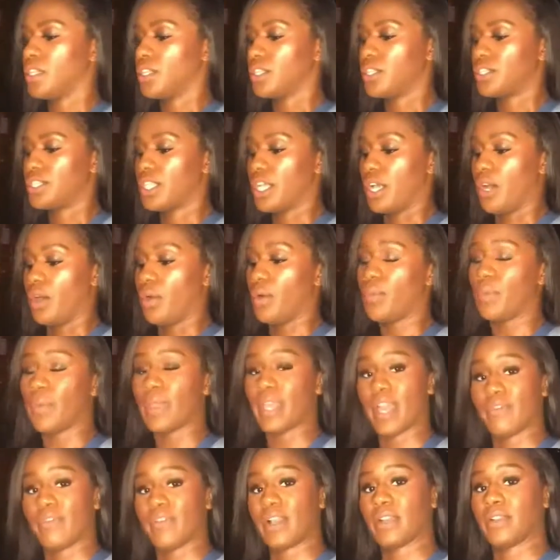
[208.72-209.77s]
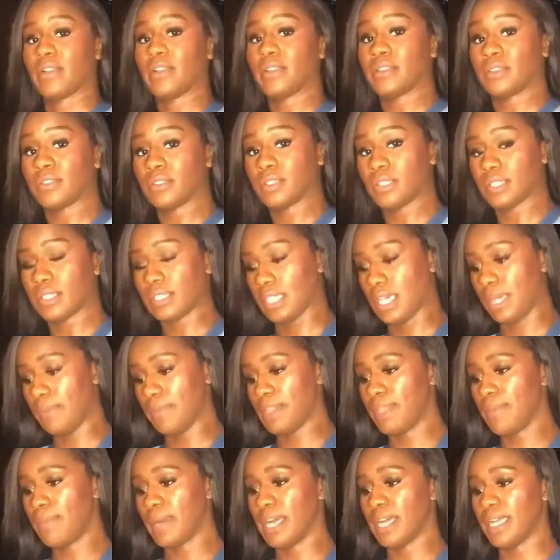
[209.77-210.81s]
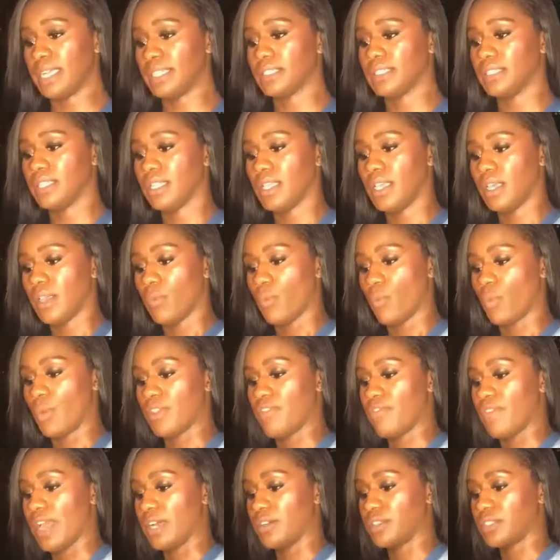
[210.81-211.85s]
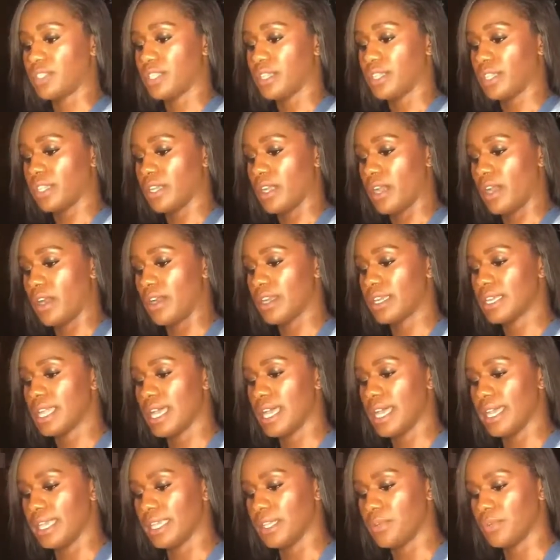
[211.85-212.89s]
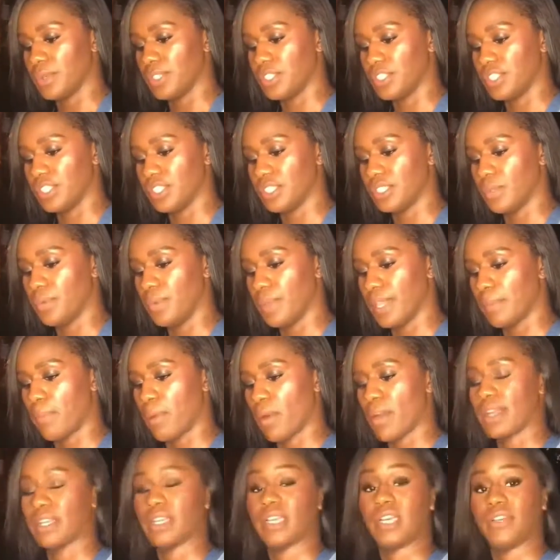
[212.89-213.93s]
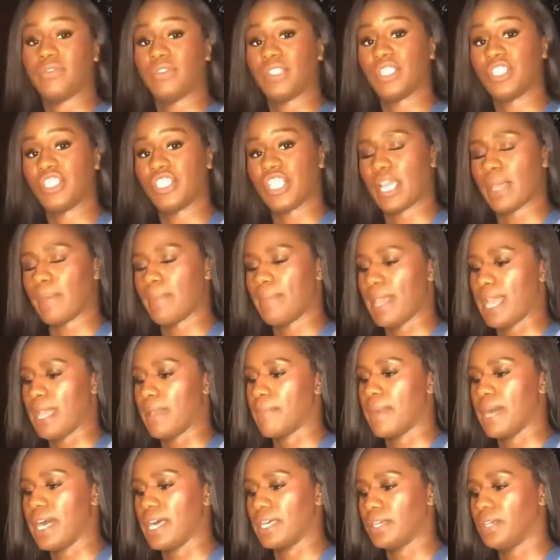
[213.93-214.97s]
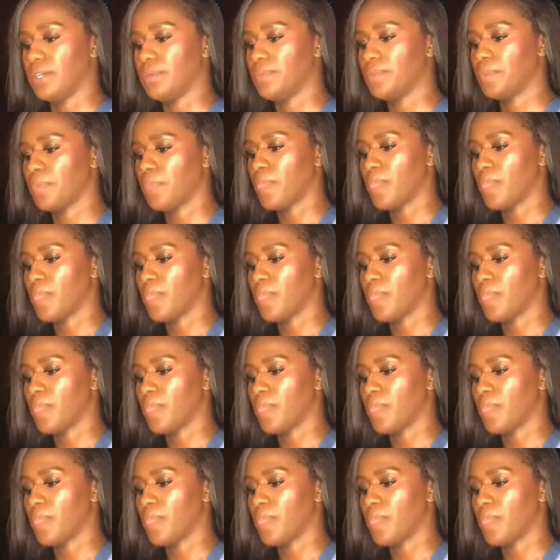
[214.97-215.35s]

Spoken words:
So we have our thumb in the punt. We found our line, which is the weak part of the champagne bottle.